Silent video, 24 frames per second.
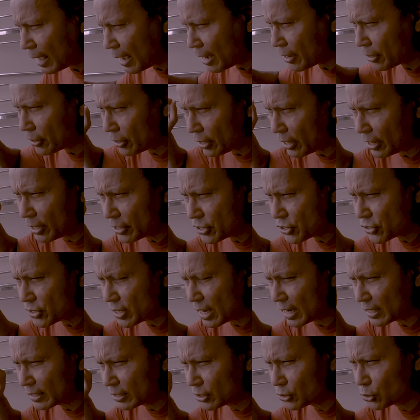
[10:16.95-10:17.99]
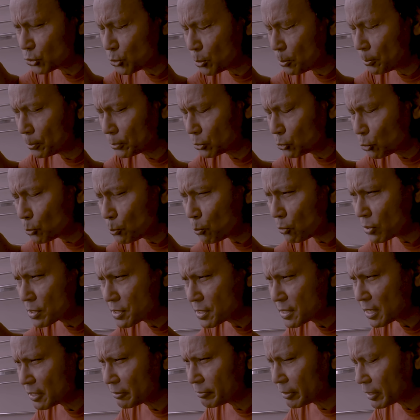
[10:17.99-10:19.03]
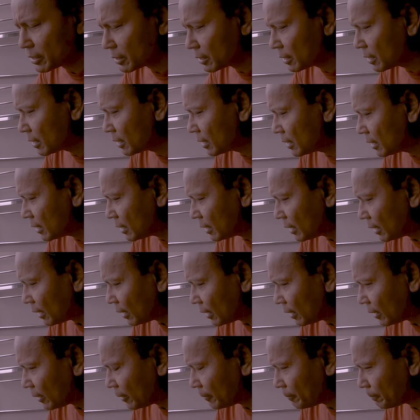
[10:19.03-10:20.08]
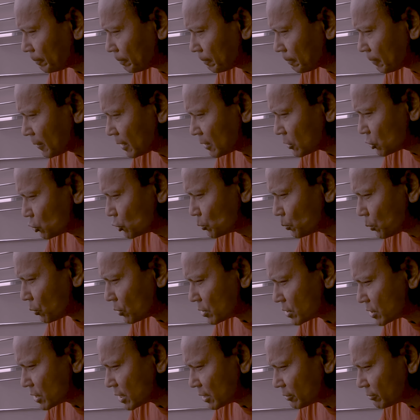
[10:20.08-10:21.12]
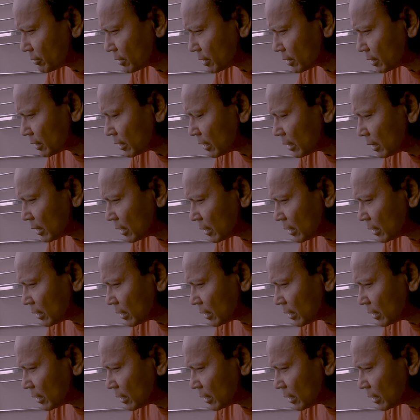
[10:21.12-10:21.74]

higher HD. I think 2.7 2.7